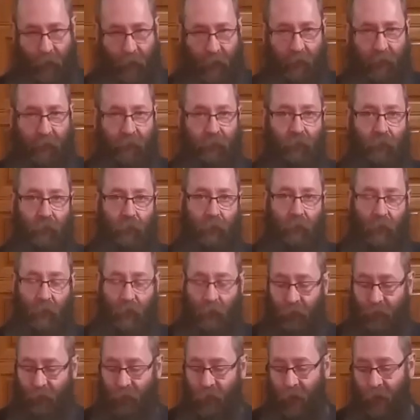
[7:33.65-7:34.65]
fish
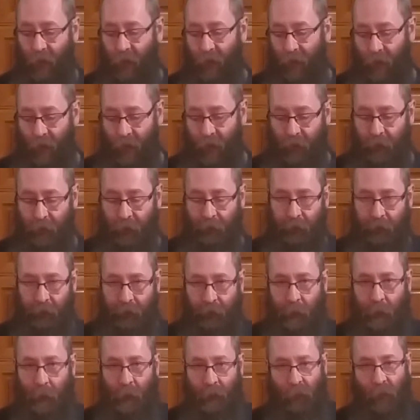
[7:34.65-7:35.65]
or chicken
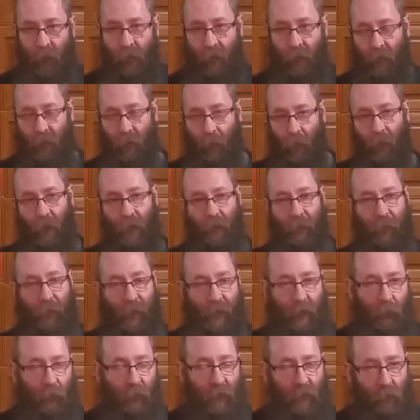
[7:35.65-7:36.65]
or
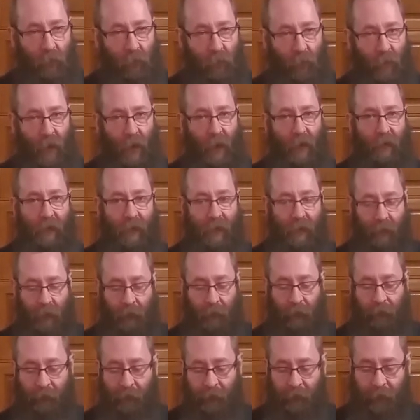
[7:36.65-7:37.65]
anything with a
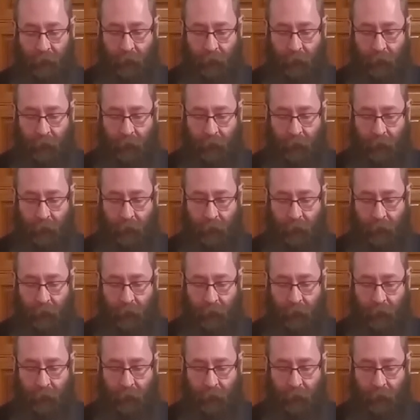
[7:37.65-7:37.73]
breading,